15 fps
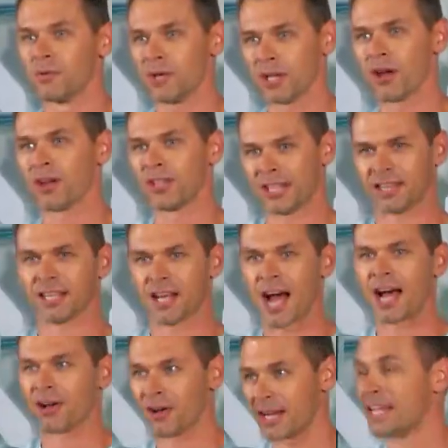We know that the
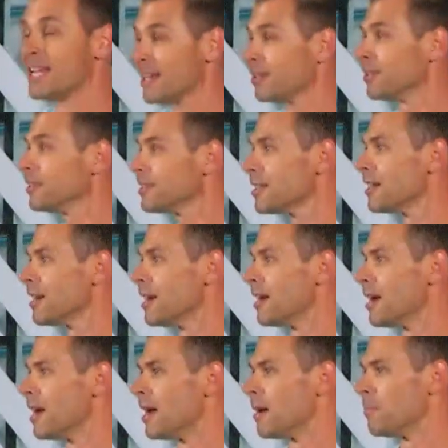guy got healed.
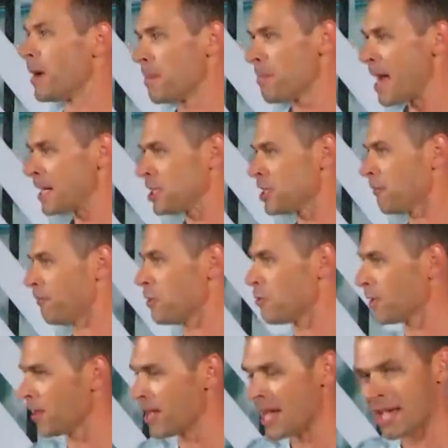But imagine if
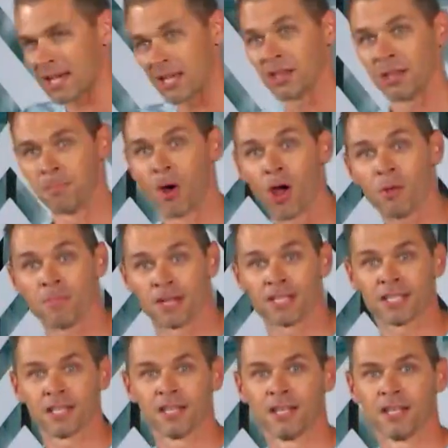you were there in the
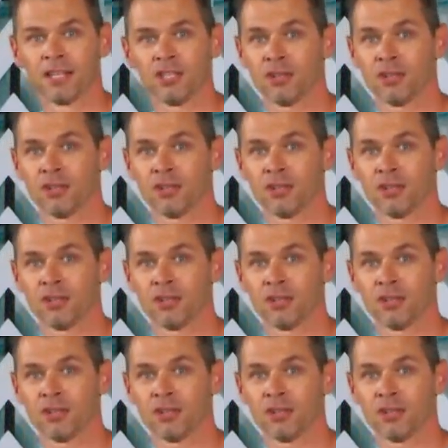moment.